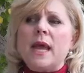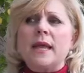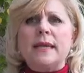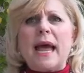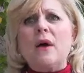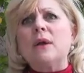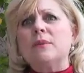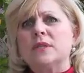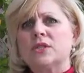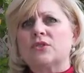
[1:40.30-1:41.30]
And now I
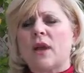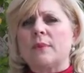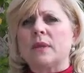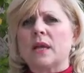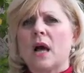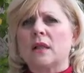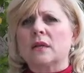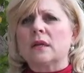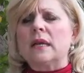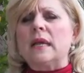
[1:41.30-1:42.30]
would describe the
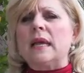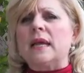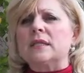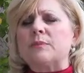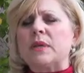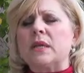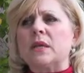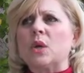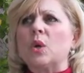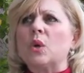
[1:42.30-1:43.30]
color as
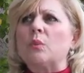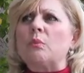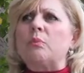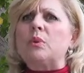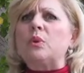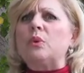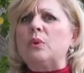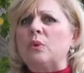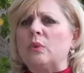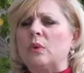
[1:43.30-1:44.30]
being
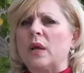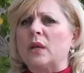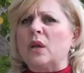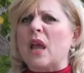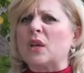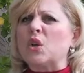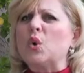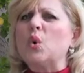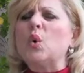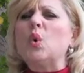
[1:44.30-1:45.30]
blue and
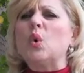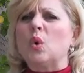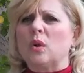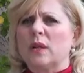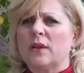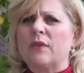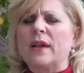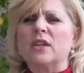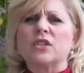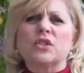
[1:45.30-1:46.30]
cool, if I
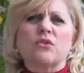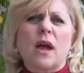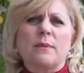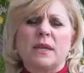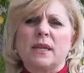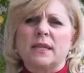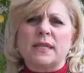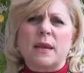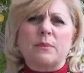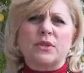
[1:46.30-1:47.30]
could describe it in a
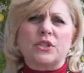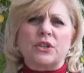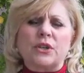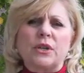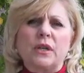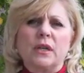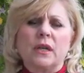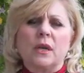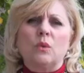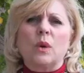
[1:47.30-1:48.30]
temperature,
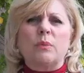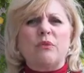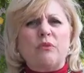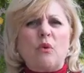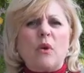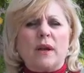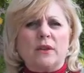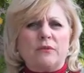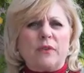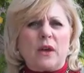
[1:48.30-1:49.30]
where before
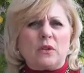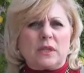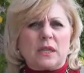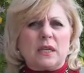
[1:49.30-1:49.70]
it felt